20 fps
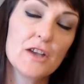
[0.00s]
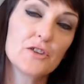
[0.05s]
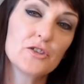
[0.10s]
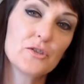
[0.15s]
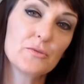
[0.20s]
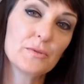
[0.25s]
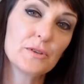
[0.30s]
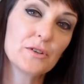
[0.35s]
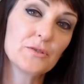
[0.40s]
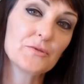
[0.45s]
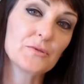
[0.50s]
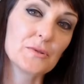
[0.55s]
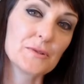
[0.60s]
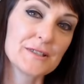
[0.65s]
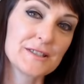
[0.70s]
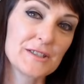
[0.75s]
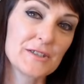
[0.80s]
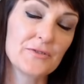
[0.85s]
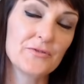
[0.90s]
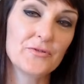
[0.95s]
Jupiter
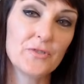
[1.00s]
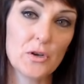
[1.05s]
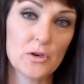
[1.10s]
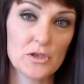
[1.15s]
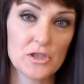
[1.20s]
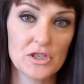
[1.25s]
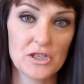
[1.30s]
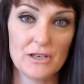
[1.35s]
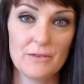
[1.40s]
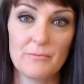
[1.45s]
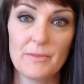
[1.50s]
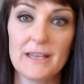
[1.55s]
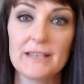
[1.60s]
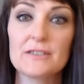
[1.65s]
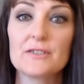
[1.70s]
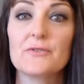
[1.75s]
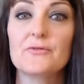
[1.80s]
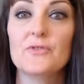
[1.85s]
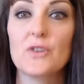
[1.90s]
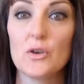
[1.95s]
rules devotion,
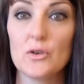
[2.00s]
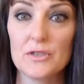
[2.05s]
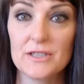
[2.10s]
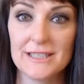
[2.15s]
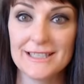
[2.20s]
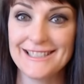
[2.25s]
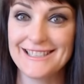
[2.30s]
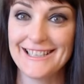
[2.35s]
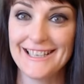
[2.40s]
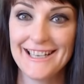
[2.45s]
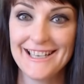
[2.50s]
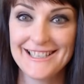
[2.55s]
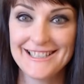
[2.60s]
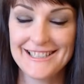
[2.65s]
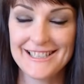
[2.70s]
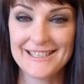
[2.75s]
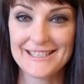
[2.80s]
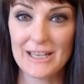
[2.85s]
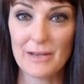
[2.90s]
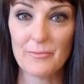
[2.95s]
being devoted
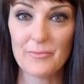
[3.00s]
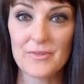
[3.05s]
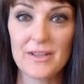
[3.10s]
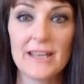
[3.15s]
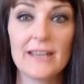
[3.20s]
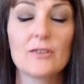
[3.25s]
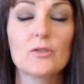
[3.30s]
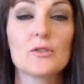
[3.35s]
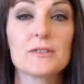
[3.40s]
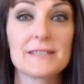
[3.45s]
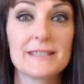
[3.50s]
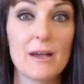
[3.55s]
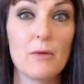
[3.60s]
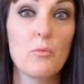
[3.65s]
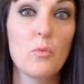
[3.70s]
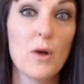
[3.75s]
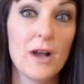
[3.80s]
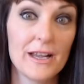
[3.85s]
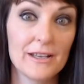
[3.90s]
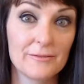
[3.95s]
to something or
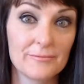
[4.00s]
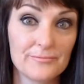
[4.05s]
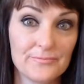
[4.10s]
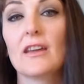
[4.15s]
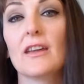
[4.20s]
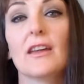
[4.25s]
someone